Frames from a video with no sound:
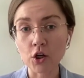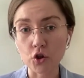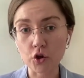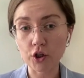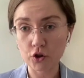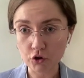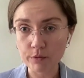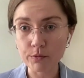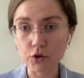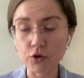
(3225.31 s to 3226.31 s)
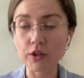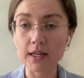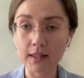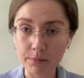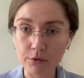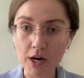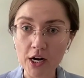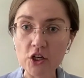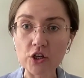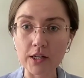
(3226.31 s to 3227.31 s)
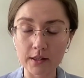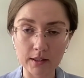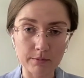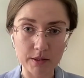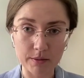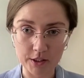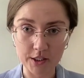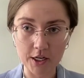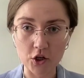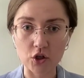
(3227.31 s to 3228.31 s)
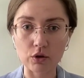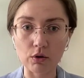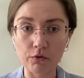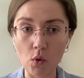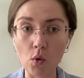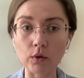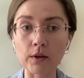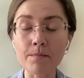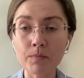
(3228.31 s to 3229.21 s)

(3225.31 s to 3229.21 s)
to contribute to the elaboration and the implementation of all